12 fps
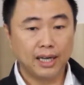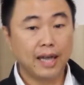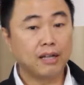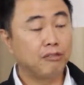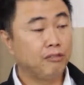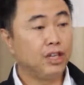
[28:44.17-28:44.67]

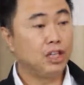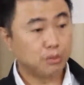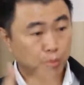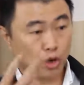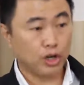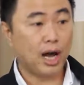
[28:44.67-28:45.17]
get a
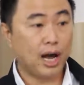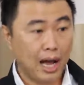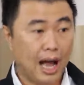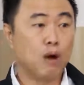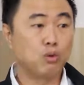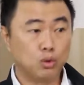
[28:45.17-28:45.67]
finished product
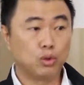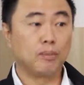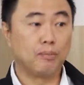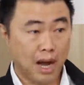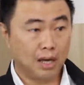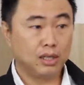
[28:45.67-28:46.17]
out to
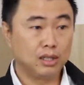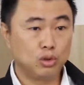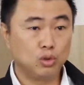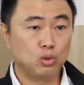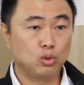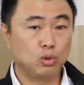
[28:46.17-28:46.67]
the market
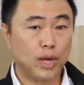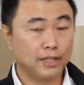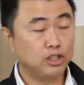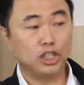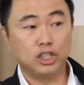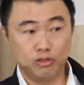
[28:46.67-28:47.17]
to
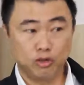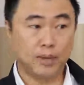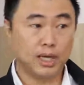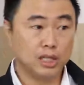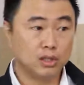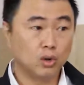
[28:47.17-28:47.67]
exchange for money.